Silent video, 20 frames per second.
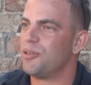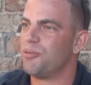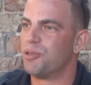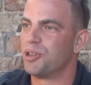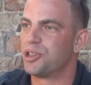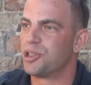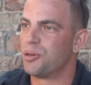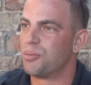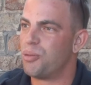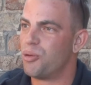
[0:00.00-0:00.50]

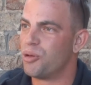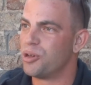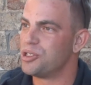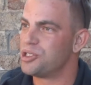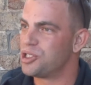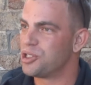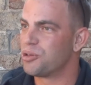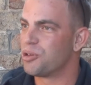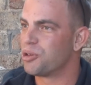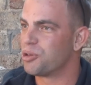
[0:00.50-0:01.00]
With the
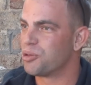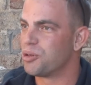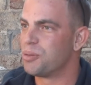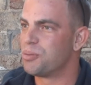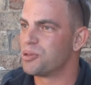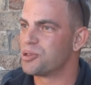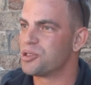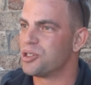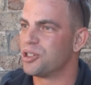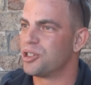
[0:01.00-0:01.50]

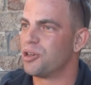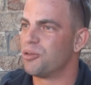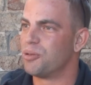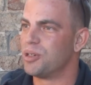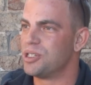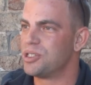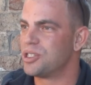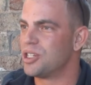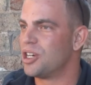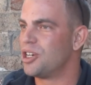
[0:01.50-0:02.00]
0.03% that
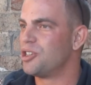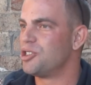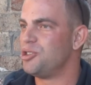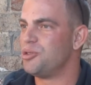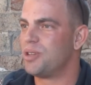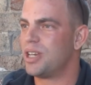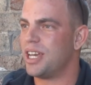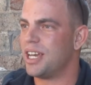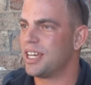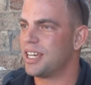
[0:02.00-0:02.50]
we sell,
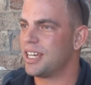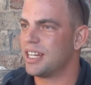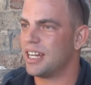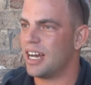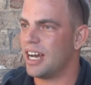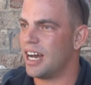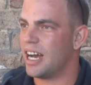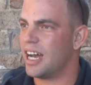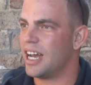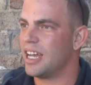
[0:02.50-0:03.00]
you can't get
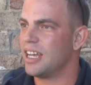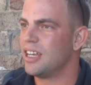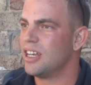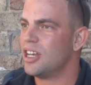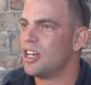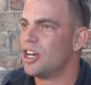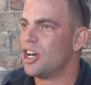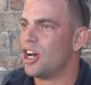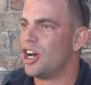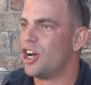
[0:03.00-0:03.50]
high.
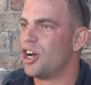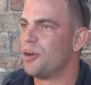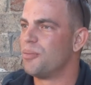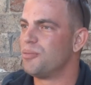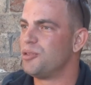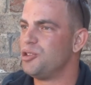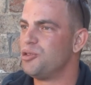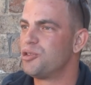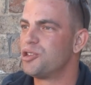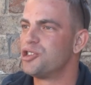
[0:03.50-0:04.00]

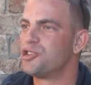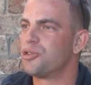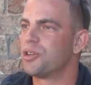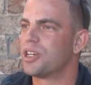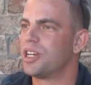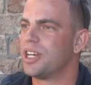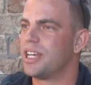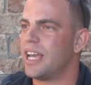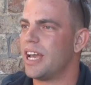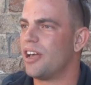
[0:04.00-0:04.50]
You could
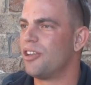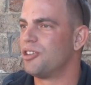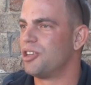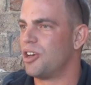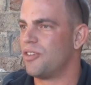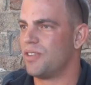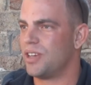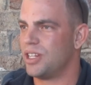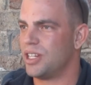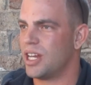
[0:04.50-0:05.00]
drink a gallon
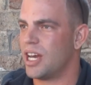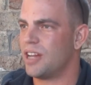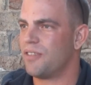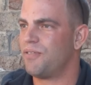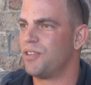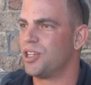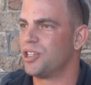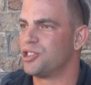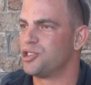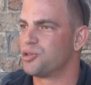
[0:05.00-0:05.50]
of it and not
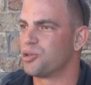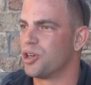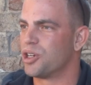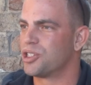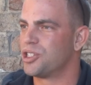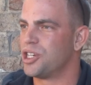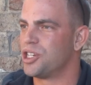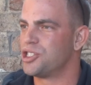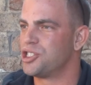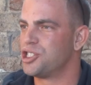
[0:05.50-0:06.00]
fail a
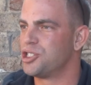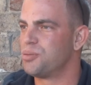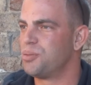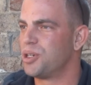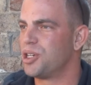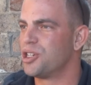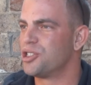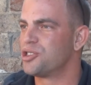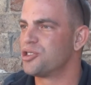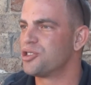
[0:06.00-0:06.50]
drug test just
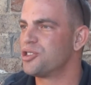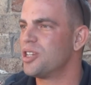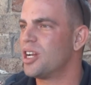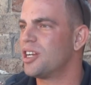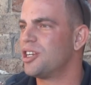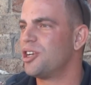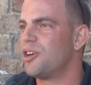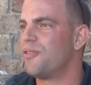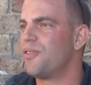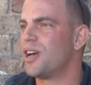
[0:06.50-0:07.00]
because there's
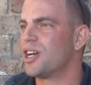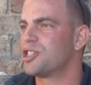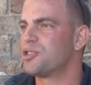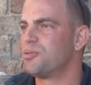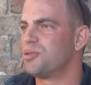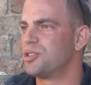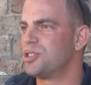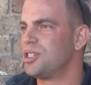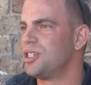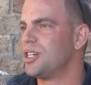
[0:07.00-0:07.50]
not enough
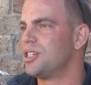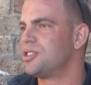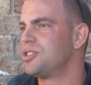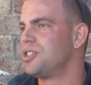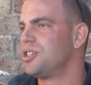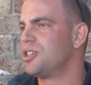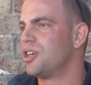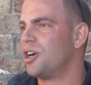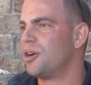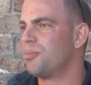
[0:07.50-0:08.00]
actual
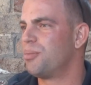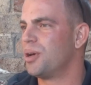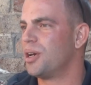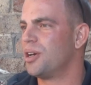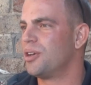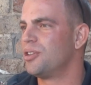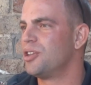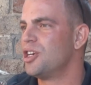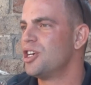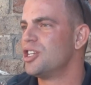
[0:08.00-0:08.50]
THC
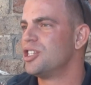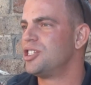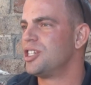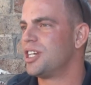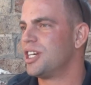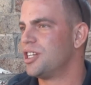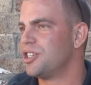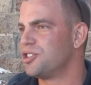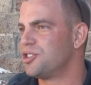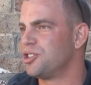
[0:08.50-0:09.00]
compound to
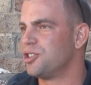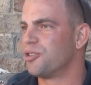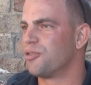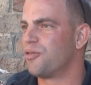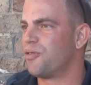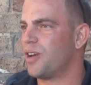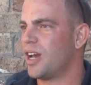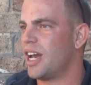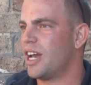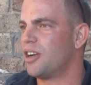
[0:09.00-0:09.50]
get into your
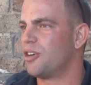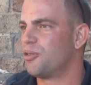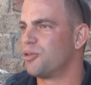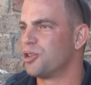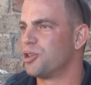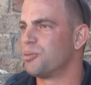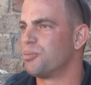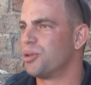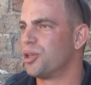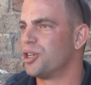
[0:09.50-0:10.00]
fat
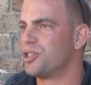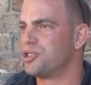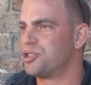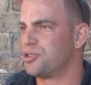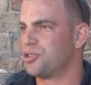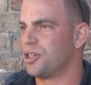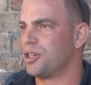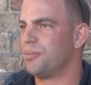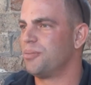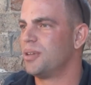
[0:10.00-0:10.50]
or your
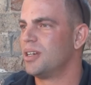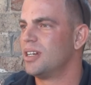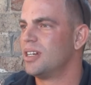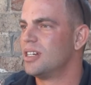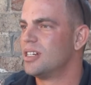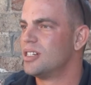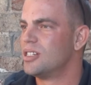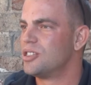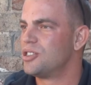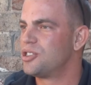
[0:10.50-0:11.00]
bloodstream.
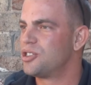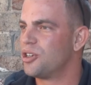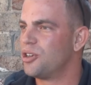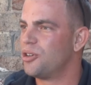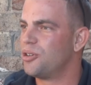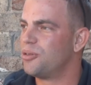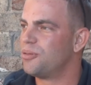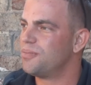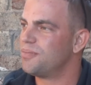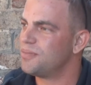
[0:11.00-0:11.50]

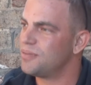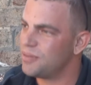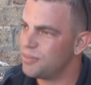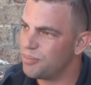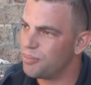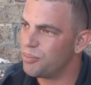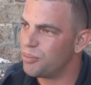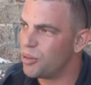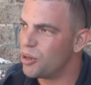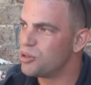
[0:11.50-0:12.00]
So
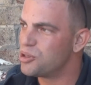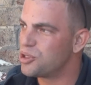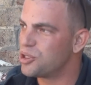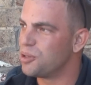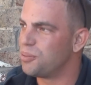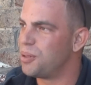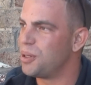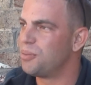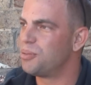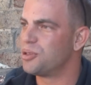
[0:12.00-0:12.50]

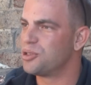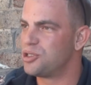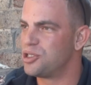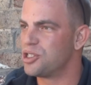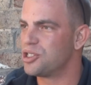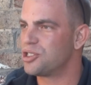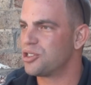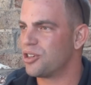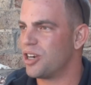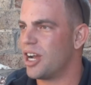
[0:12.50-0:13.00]
mostly people
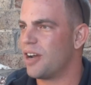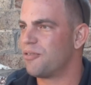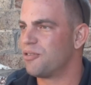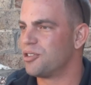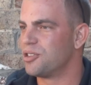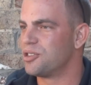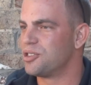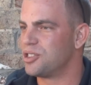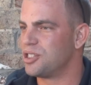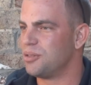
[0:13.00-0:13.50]
just are
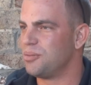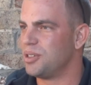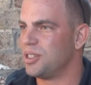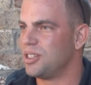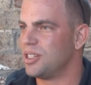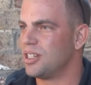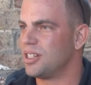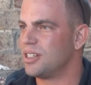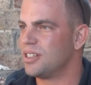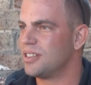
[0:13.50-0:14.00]
after the CBD.